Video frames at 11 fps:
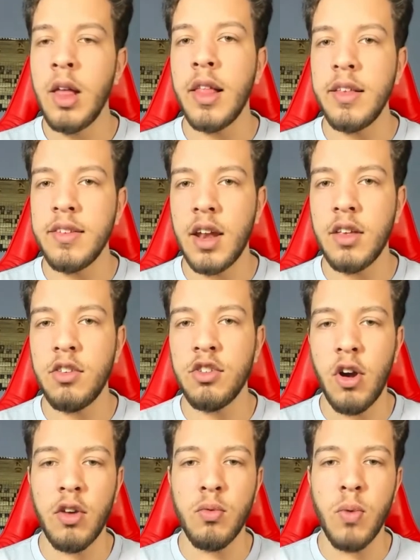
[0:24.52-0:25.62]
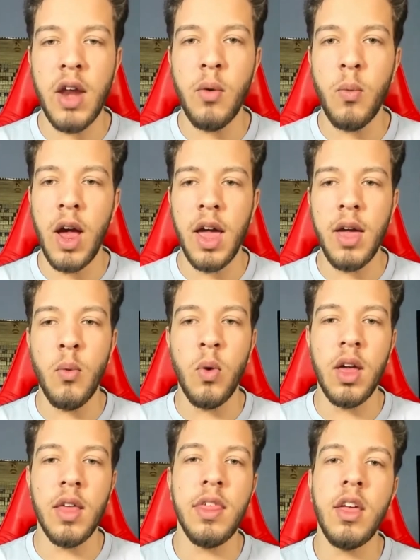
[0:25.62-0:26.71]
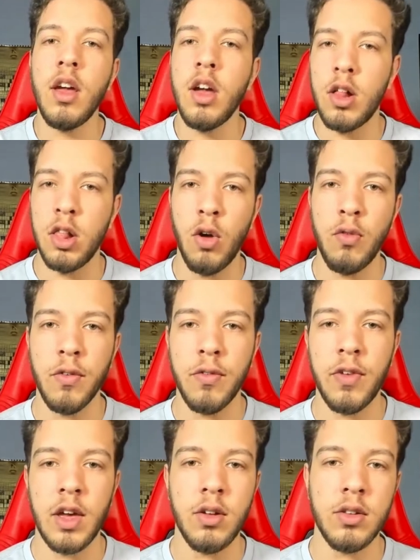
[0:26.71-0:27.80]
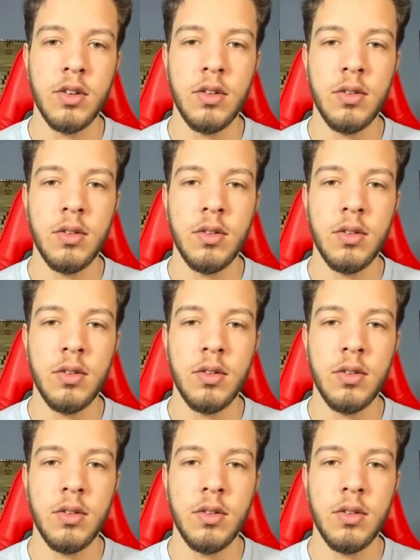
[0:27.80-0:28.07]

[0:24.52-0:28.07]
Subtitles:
Let's get it started right away with Cloverfield.